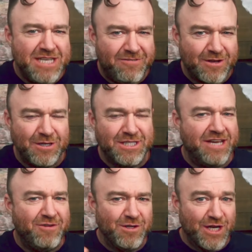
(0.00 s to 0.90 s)
difficult
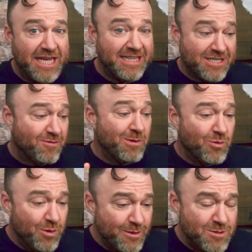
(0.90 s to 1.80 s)
if you're looking at this from a
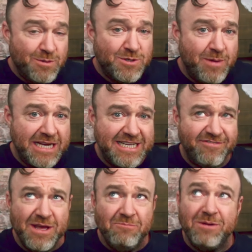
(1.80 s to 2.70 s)
rules
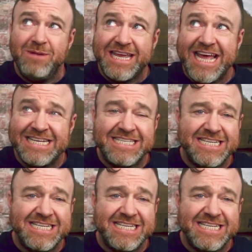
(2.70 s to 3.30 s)
perspective, but my guess